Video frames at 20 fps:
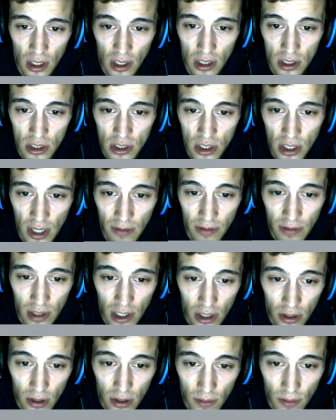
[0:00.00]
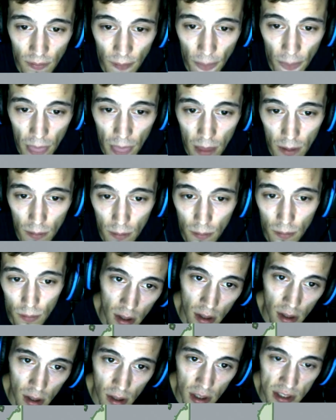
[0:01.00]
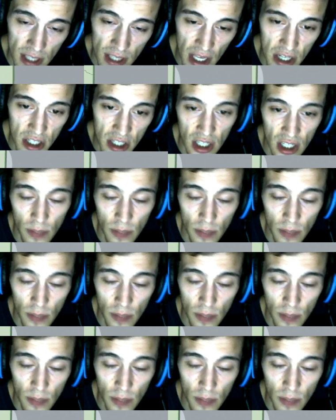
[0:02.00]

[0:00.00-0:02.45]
And you never know. Essentially,